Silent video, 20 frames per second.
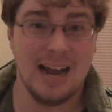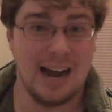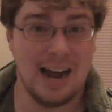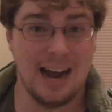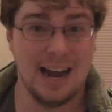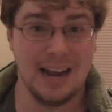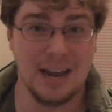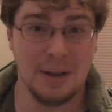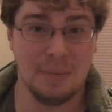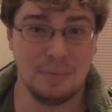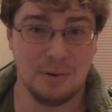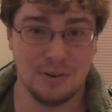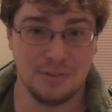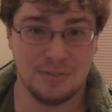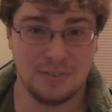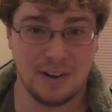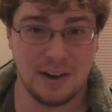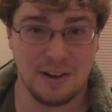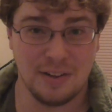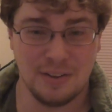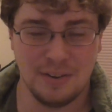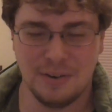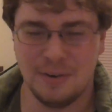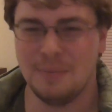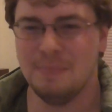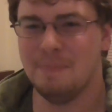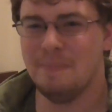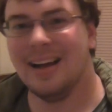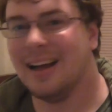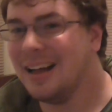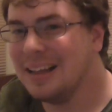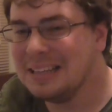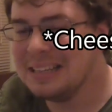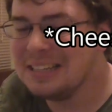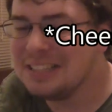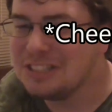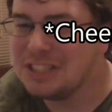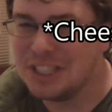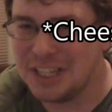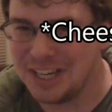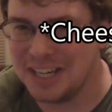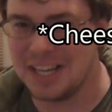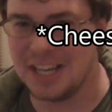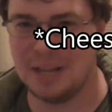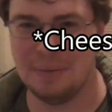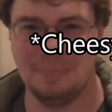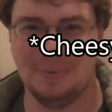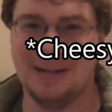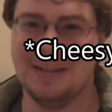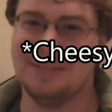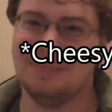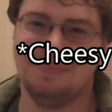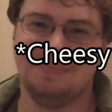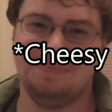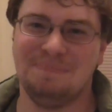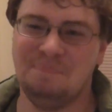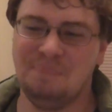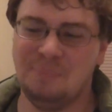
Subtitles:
I am your father. A little cheeky, but